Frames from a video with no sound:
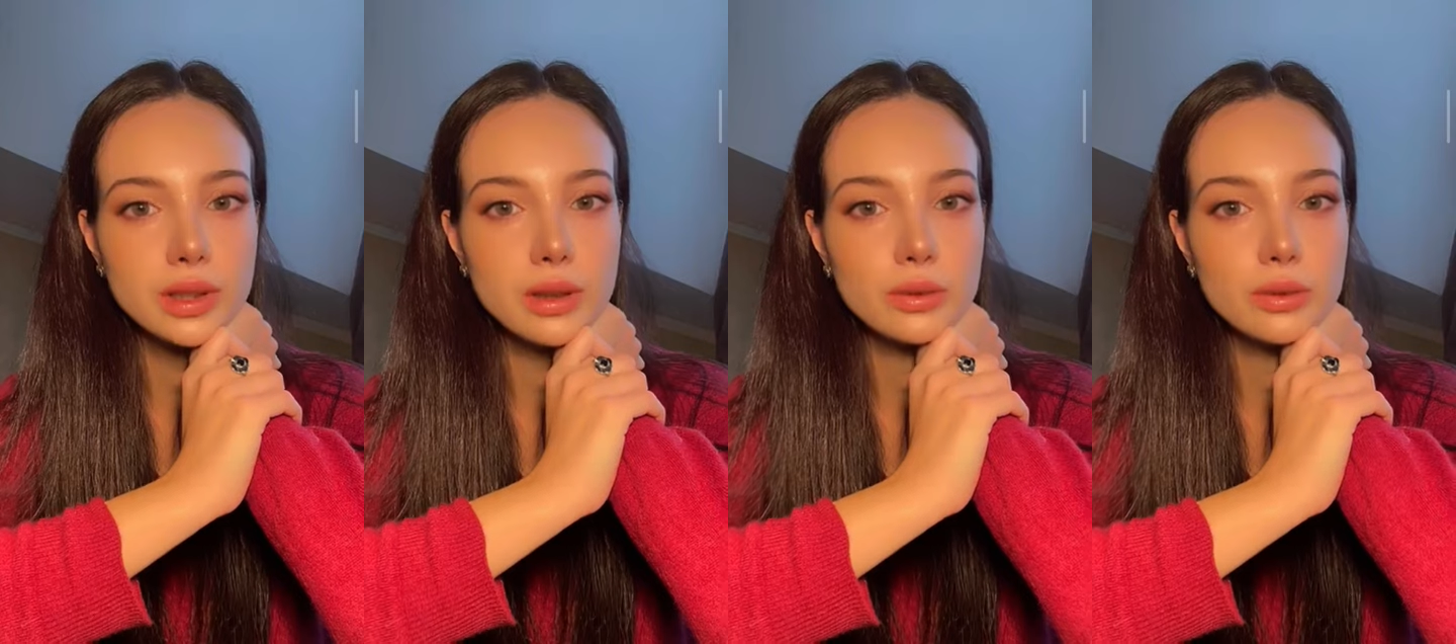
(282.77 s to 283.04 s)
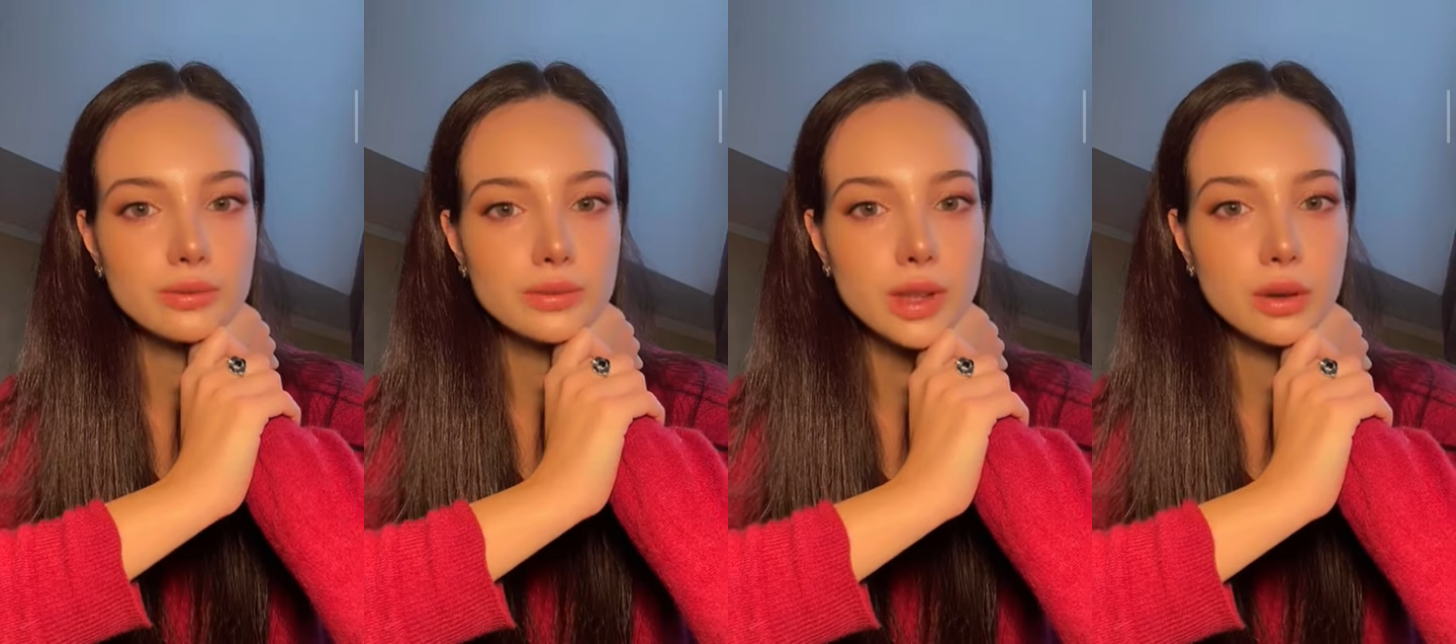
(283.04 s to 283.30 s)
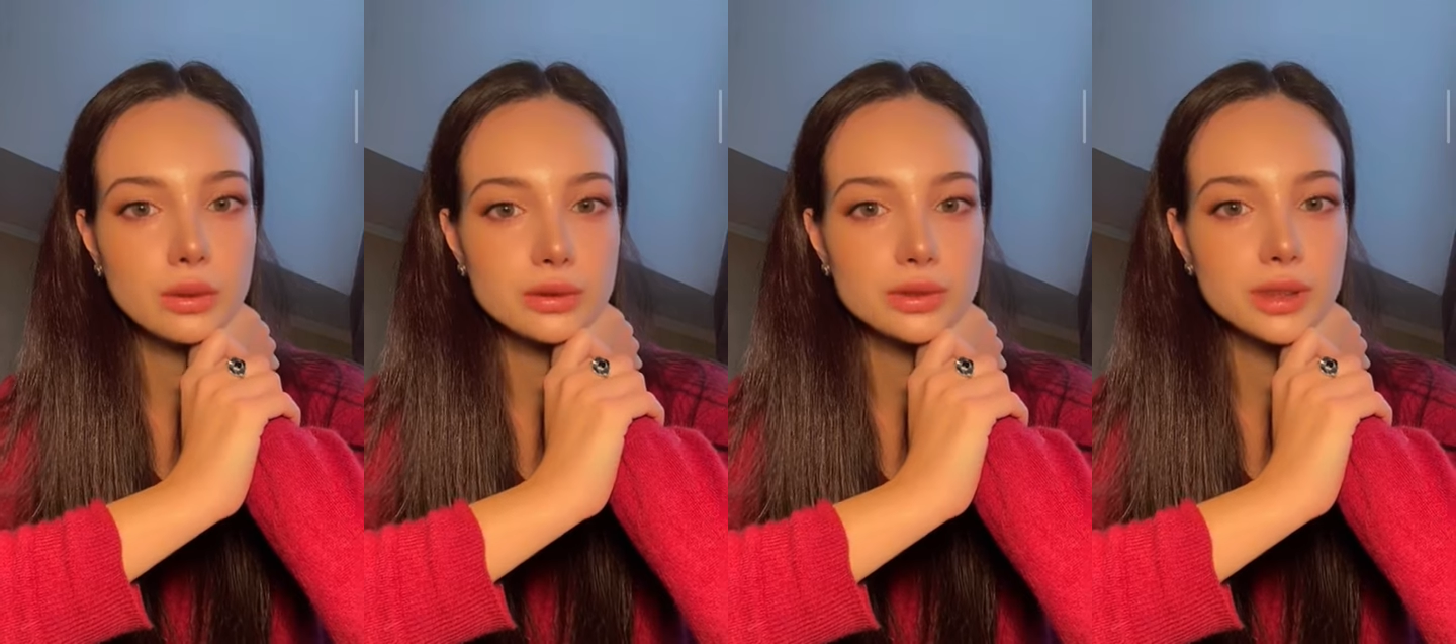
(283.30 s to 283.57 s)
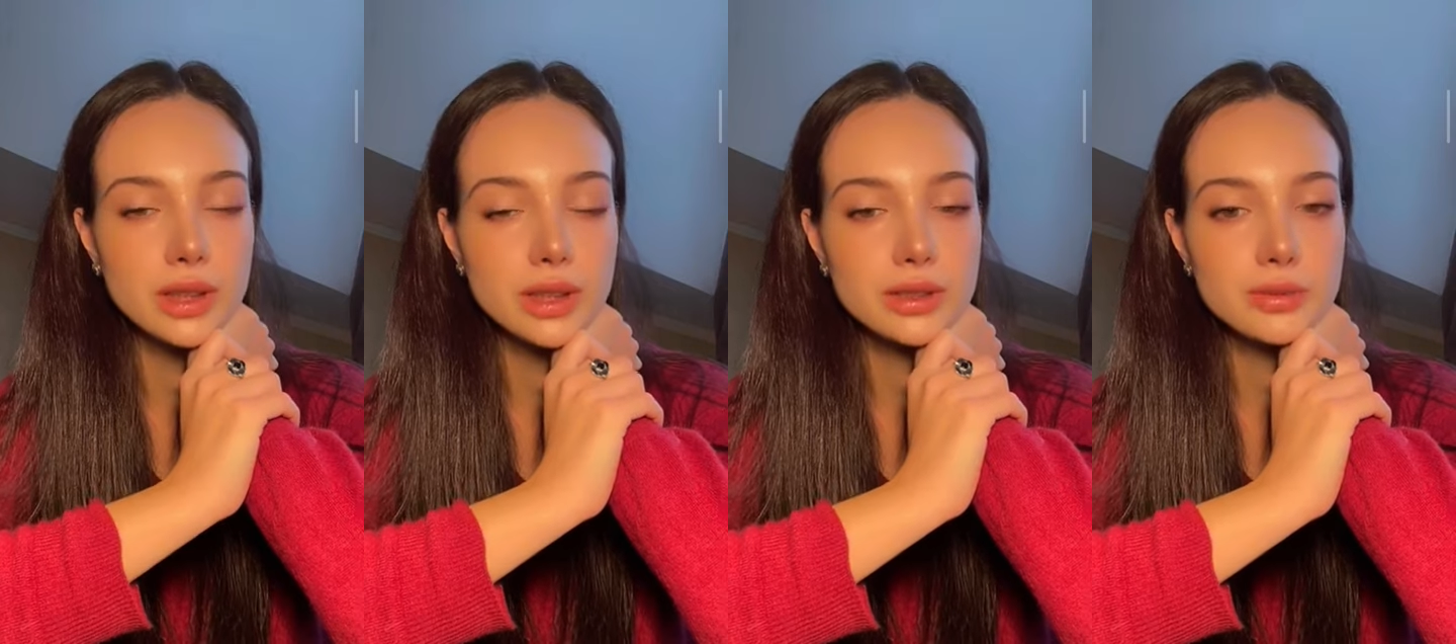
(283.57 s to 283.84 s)
now,
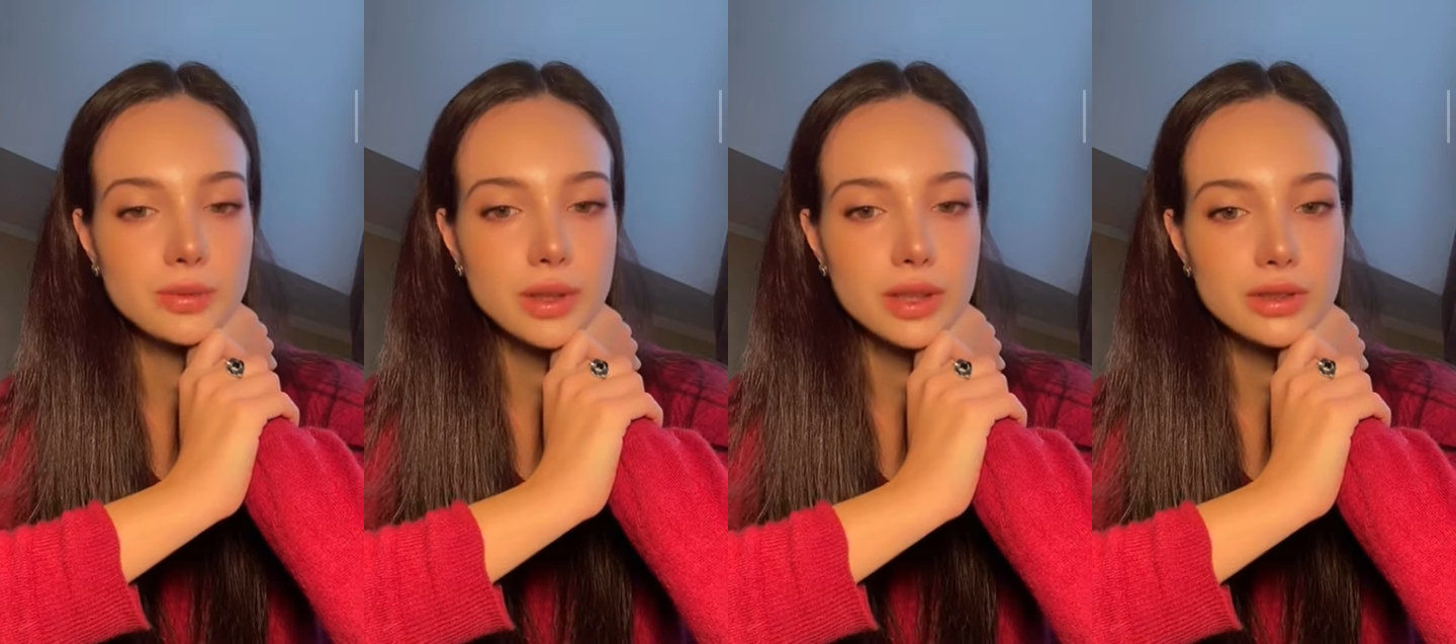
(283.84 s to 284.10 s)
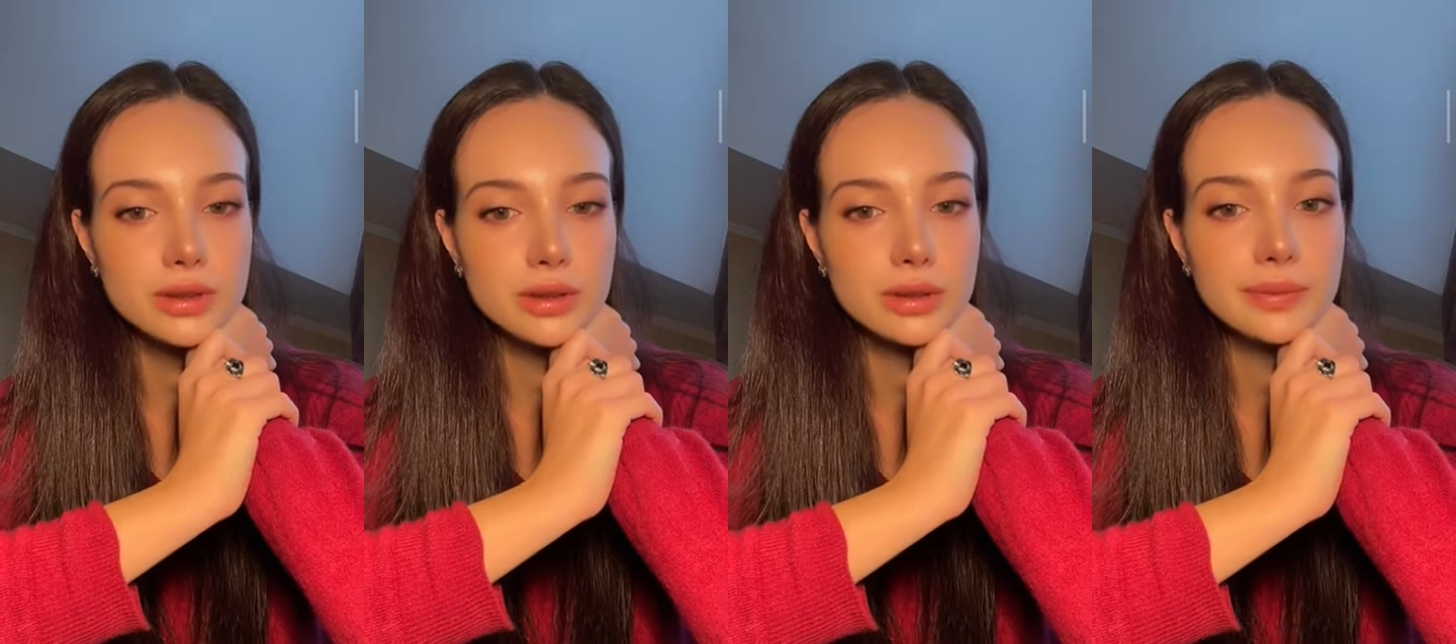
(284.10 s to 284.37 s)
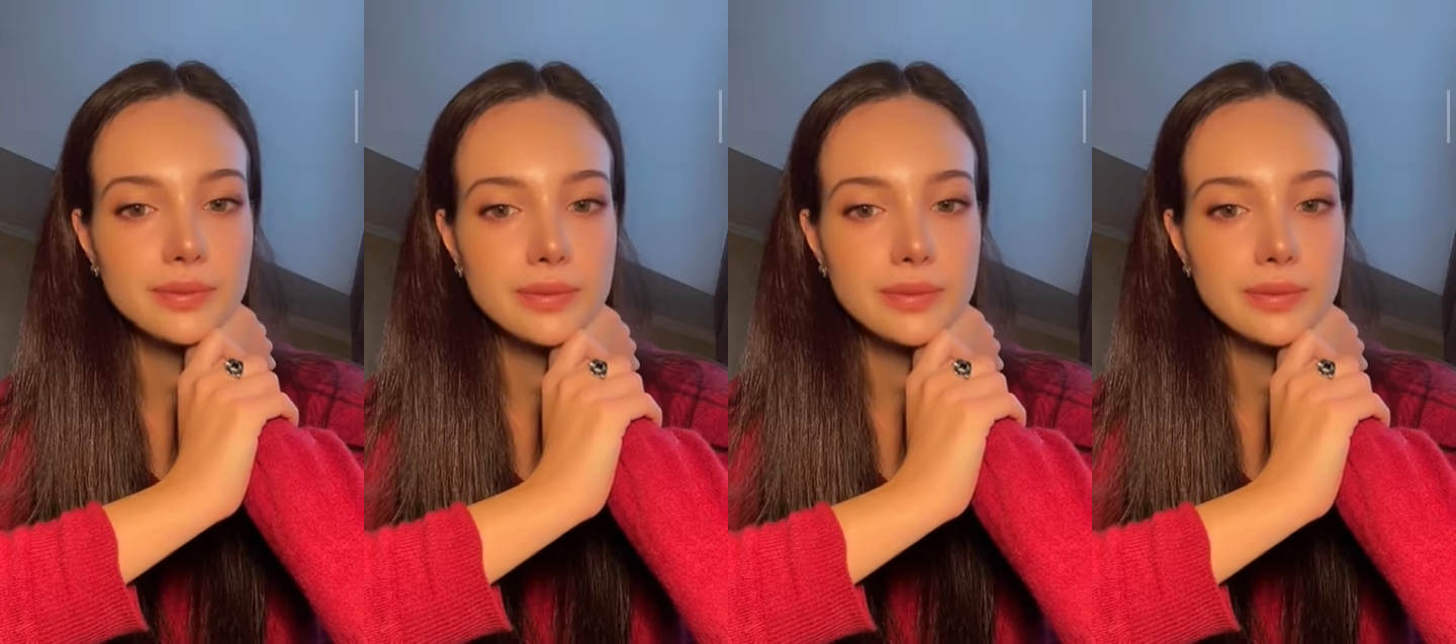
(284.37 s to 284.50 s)
outside especially.